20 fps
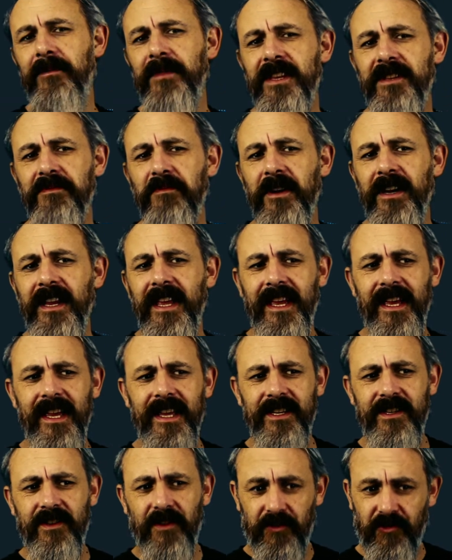This one
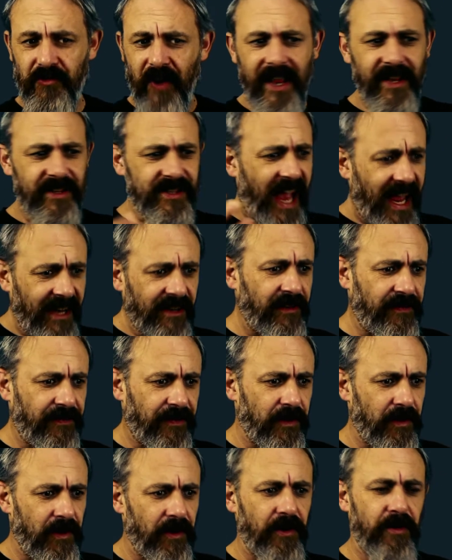is got trains and
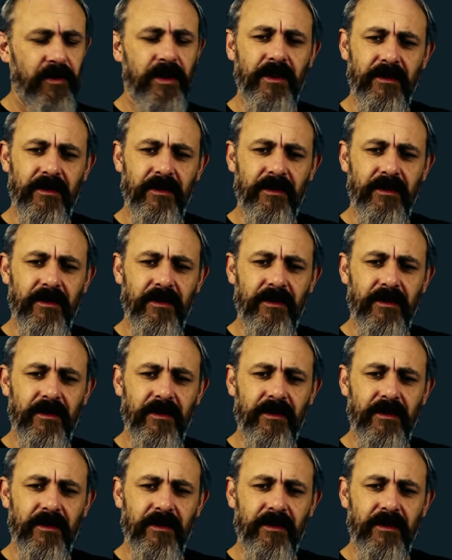Cthulhu.